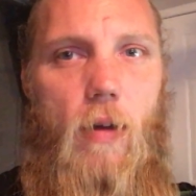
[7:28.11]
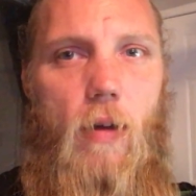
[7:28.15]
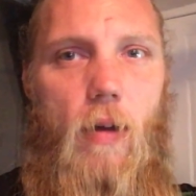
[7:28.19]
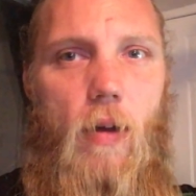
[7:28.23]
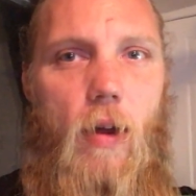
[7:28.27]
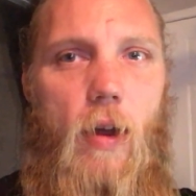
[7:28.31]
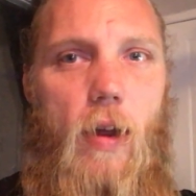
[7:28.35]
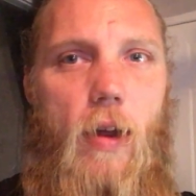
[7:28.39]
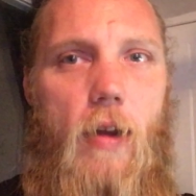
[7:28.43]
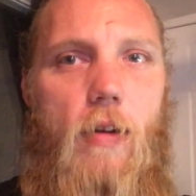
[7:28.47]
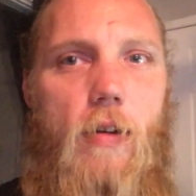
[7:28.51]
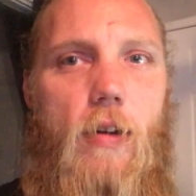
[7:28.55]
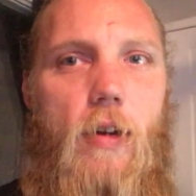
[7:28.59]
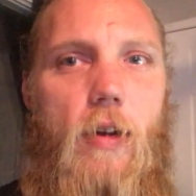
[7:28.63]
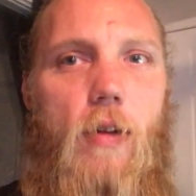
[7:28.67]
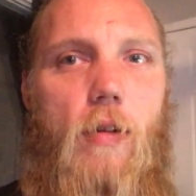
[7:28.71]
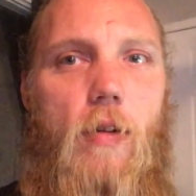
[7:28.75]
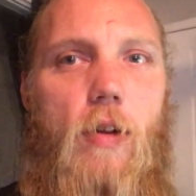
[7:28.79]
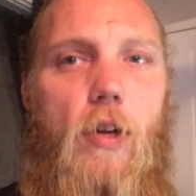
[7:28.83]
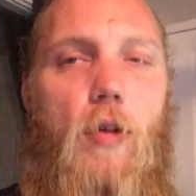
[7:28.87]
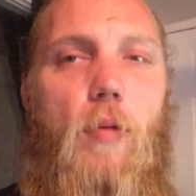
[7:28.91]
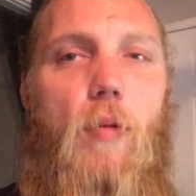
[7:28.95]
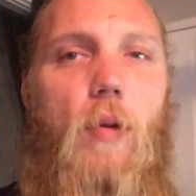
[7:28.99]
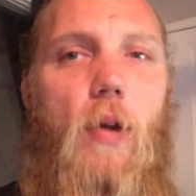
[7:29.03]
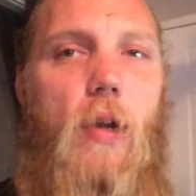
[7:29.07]
All right, you know,
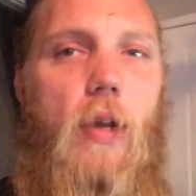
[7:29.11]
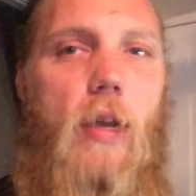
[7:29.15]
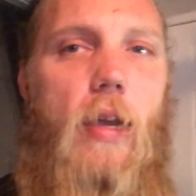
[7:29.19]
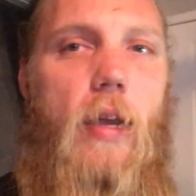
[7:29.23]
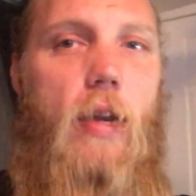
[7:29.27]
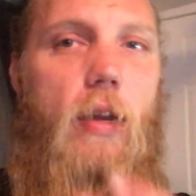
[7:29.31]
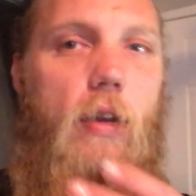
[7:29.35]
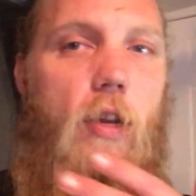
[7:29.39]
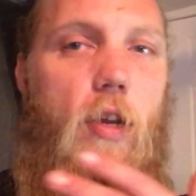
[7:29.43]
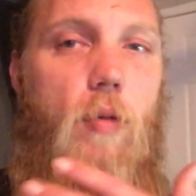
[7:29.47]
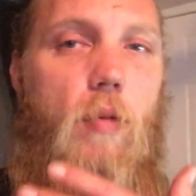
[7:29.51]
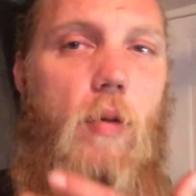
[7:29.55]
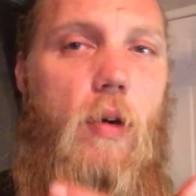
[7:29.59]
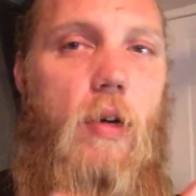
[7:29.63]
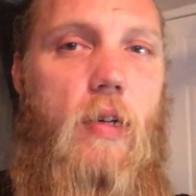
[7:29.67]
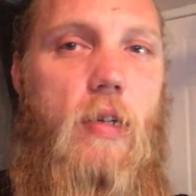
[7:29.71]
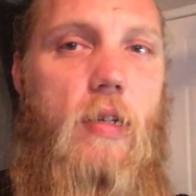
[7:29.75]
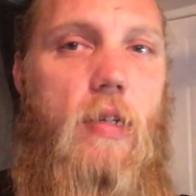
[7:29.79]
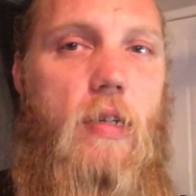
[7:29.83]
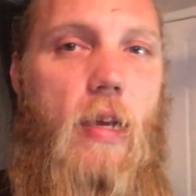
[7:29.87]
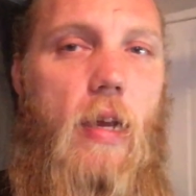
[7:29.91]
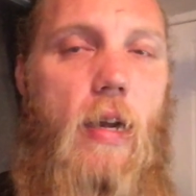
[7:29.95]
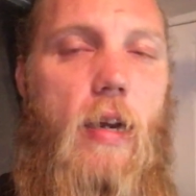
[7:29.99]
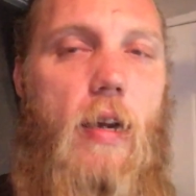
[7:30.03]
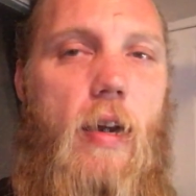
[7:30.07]
you want to get it, you want to
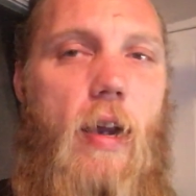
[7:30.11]
set